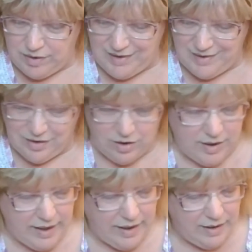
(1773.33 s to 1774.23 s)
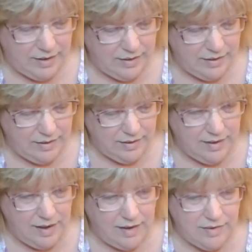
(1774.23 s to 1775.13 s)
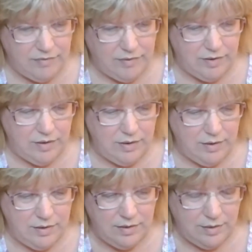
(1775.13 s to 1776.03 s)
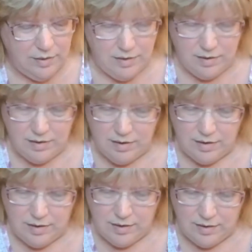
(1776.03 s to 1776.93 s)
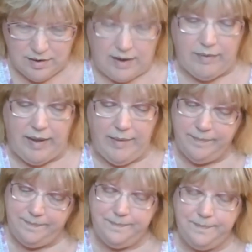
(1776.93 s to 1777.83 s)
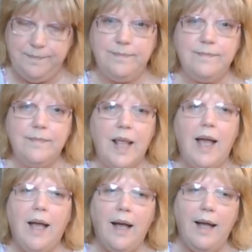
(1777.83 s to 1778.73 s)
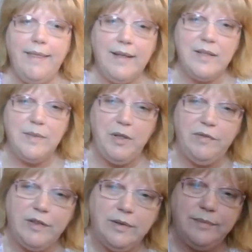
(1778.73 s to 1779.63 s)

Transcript: It doesn't look like it. It looks like it's full. Anyway, I think it's beautiful.